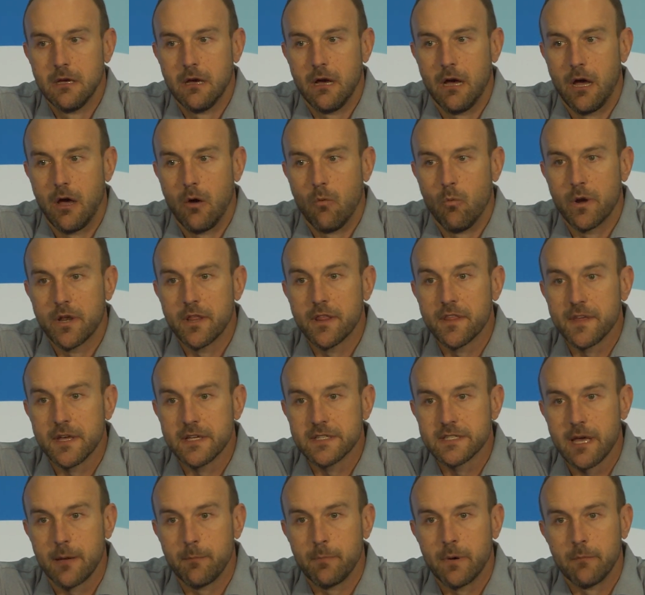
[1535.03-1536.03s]
Uh, one of the
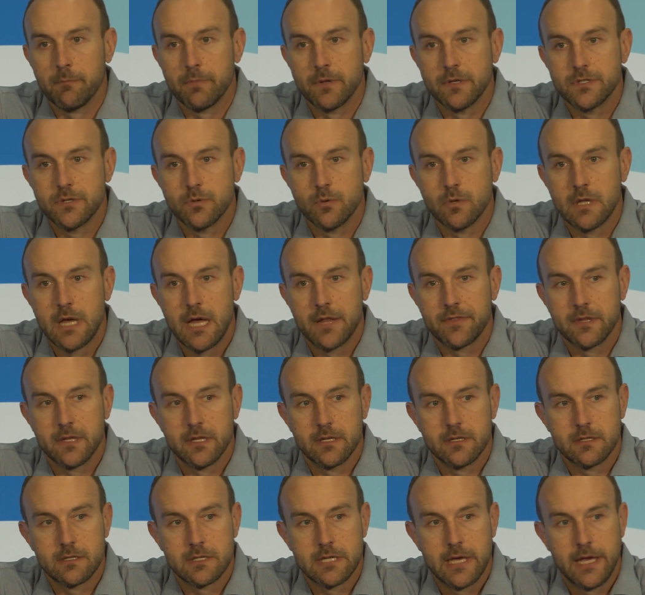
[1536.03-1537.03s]
things I bump into a lot
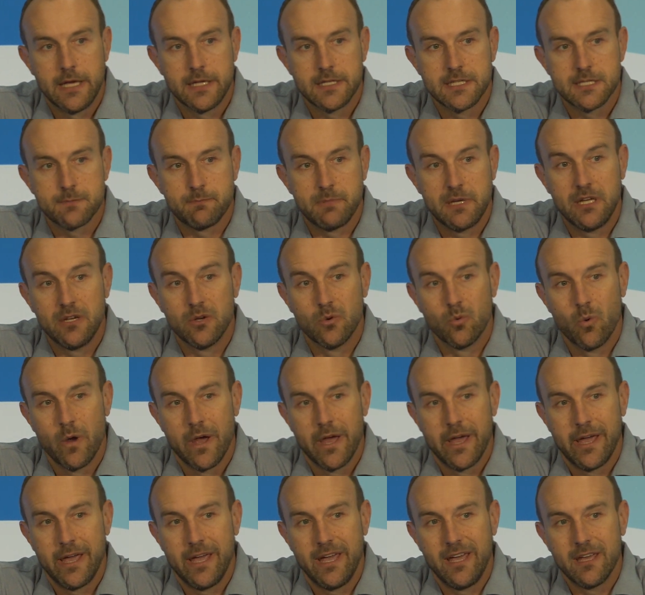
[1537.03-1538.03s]
that takes speed
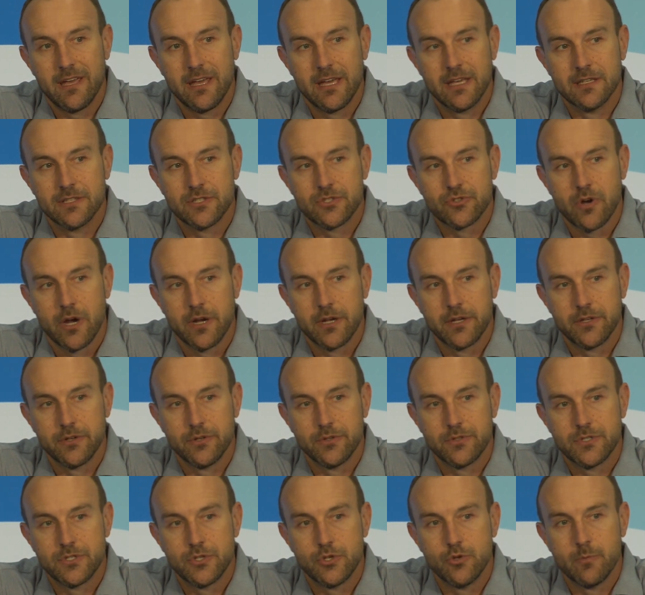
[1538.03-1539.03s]
away is trying to
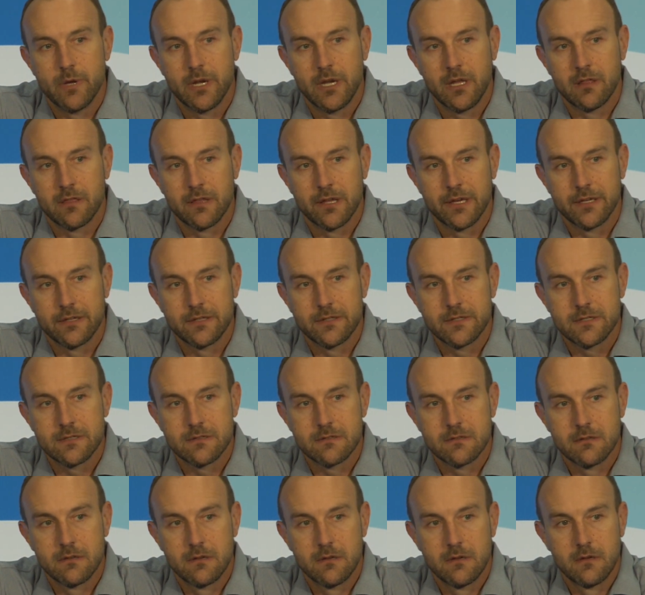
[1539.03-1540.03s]
do too many
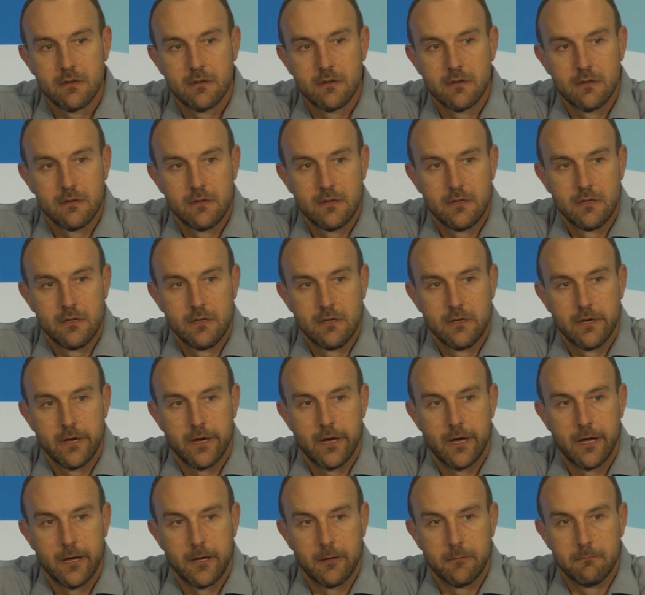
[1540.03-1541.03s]
things.
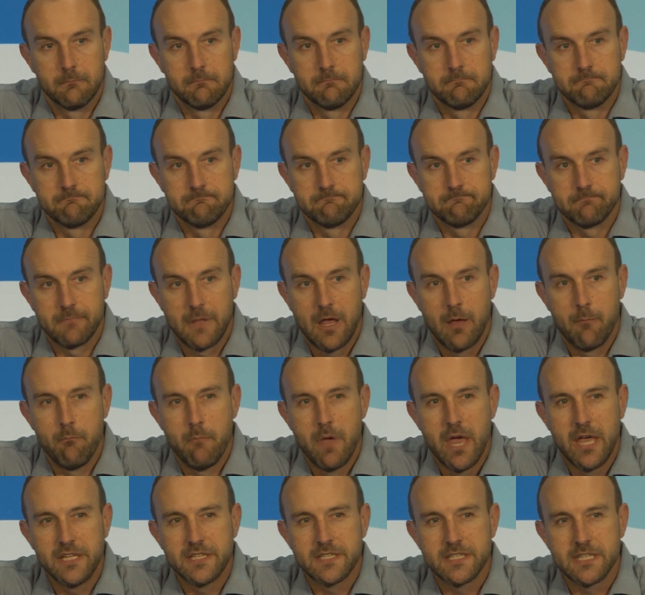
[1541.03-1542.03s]
Um, it
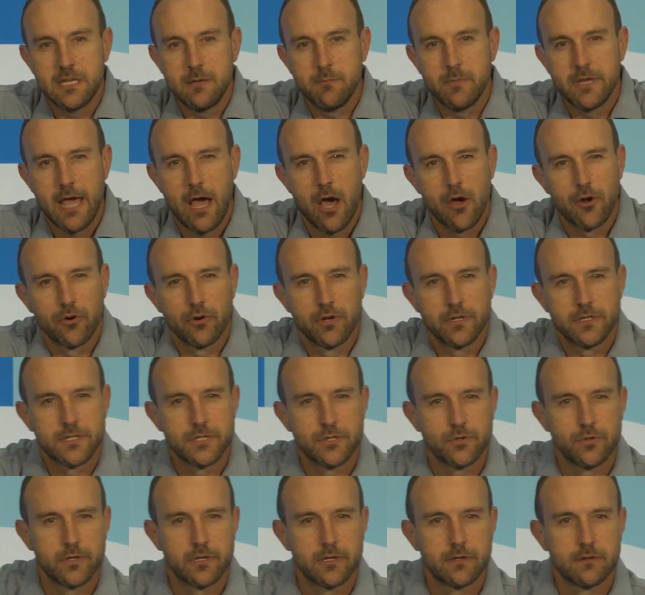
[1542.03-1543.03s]
may seem
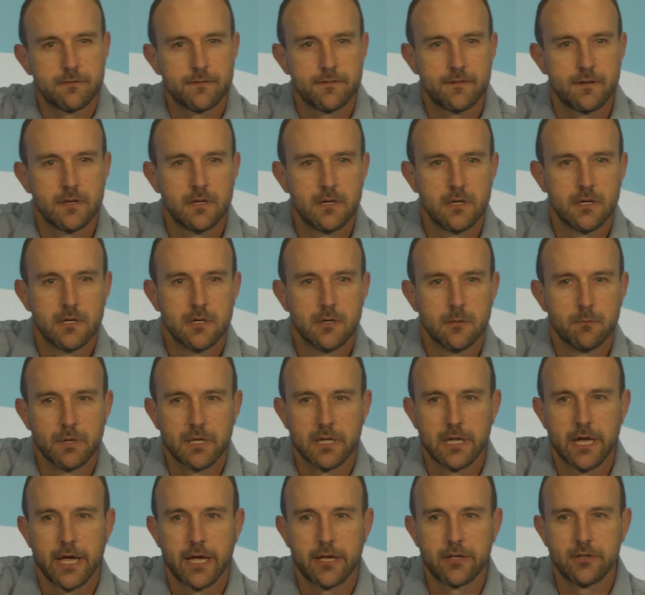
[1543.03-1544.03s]
counterintuitive,
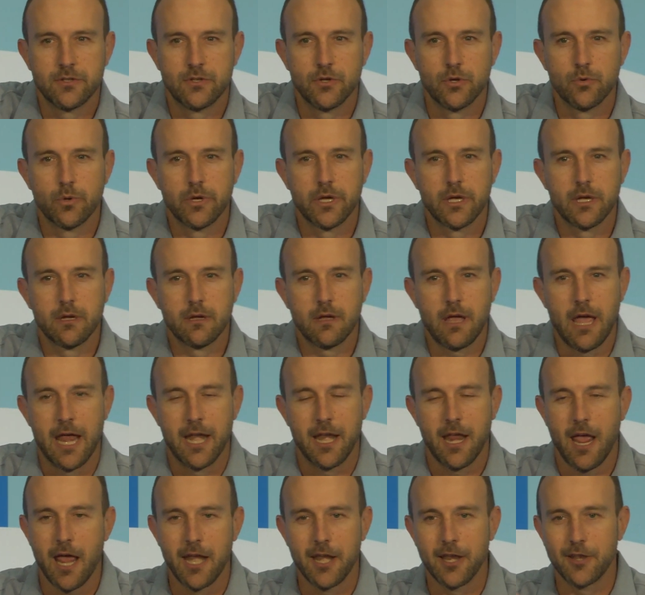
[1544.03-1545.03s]
but like doing,
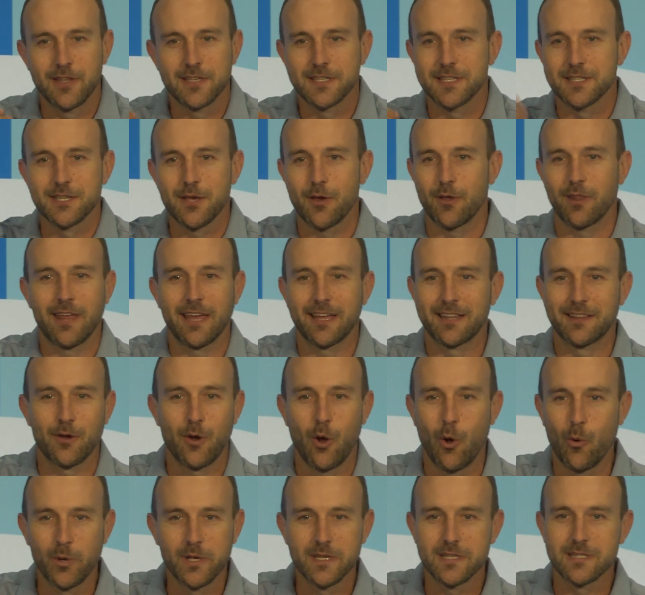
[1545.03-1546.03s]
and, and this is like the,
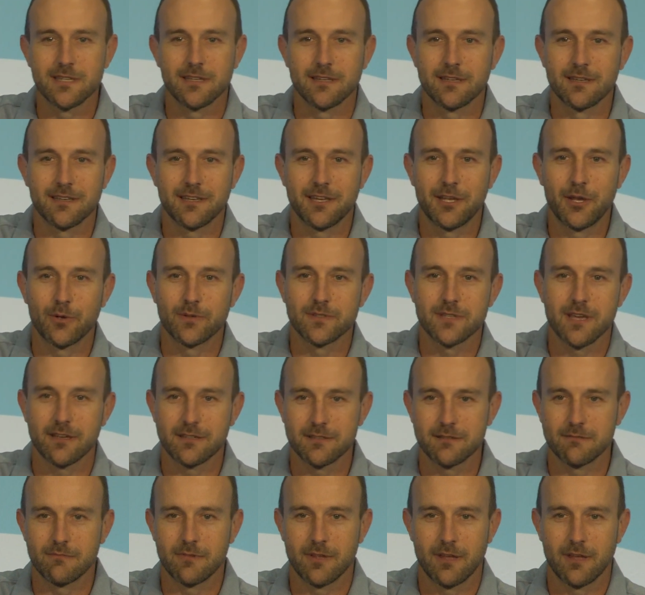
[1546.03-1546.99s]
always the, you know, it's like,